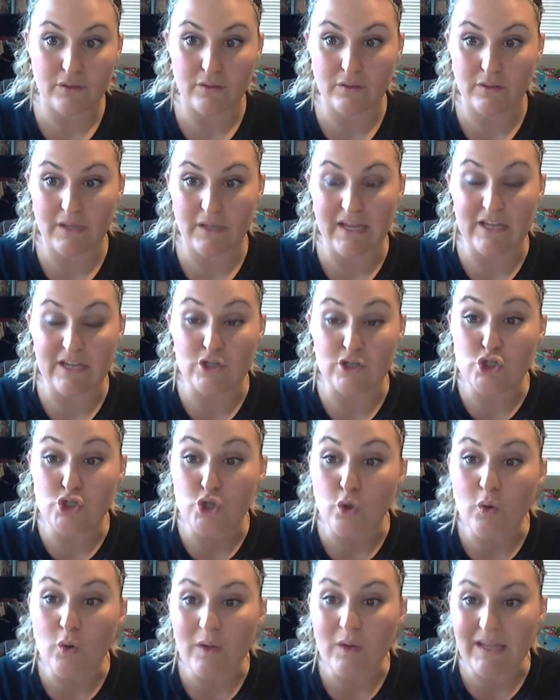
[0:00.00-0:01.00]

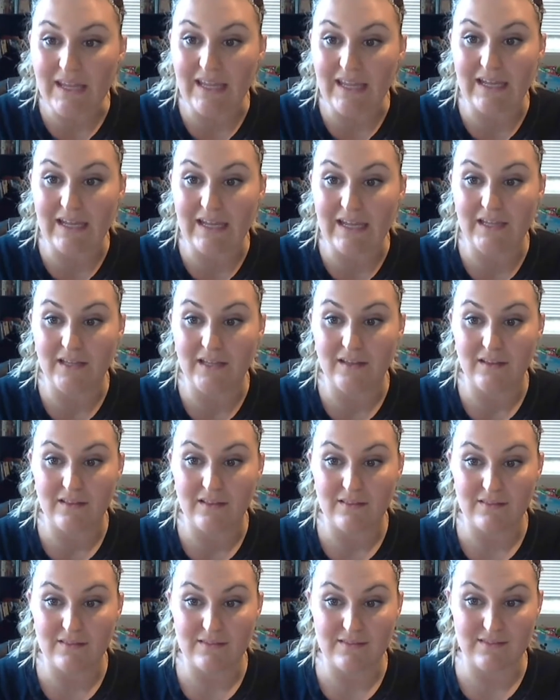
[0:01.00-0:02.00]
enjoying
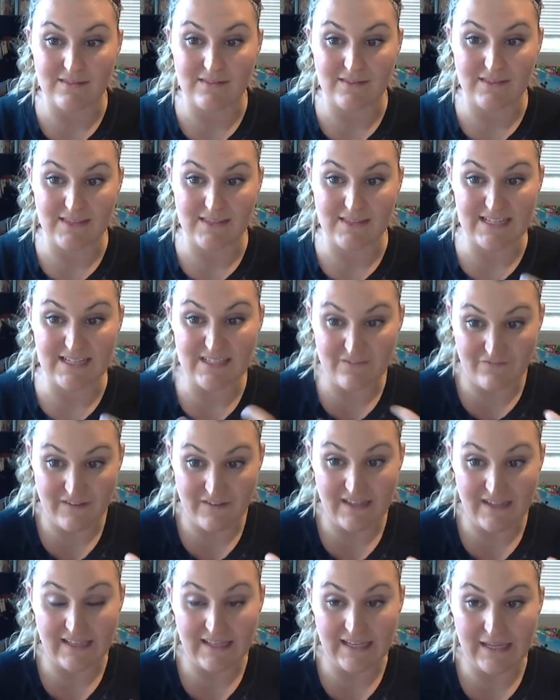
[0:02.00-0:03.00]
this
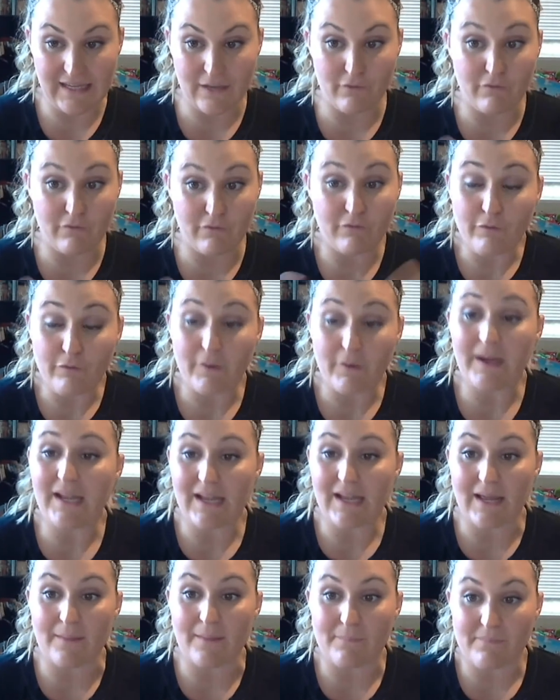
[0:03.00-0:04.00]
feeling of
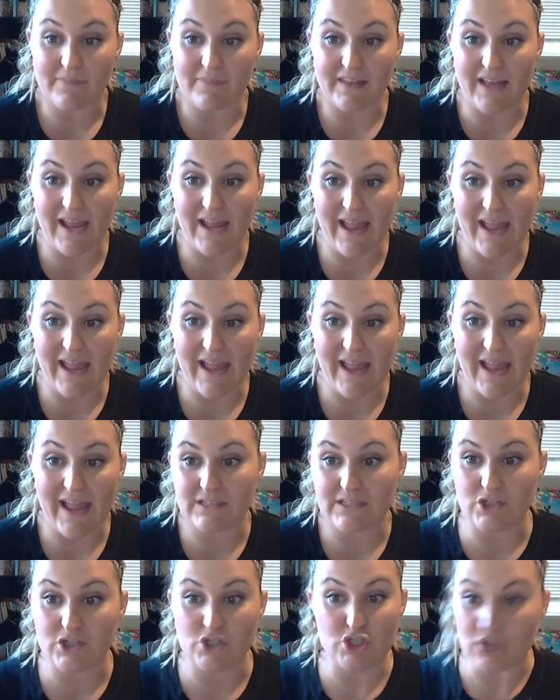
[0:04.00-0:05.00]
freedom that I had
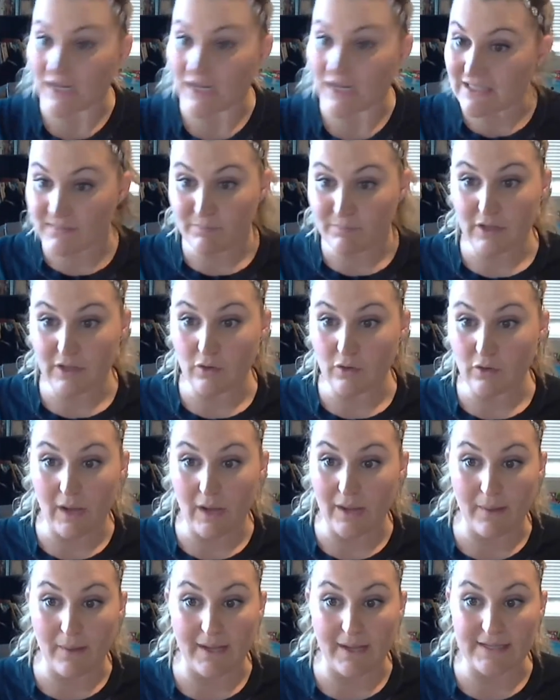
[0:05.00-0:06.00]
to just be who
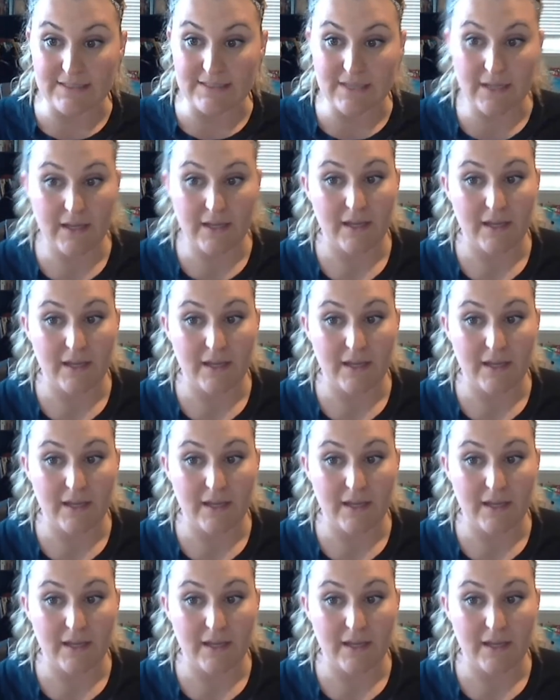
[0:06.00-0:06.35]
I was.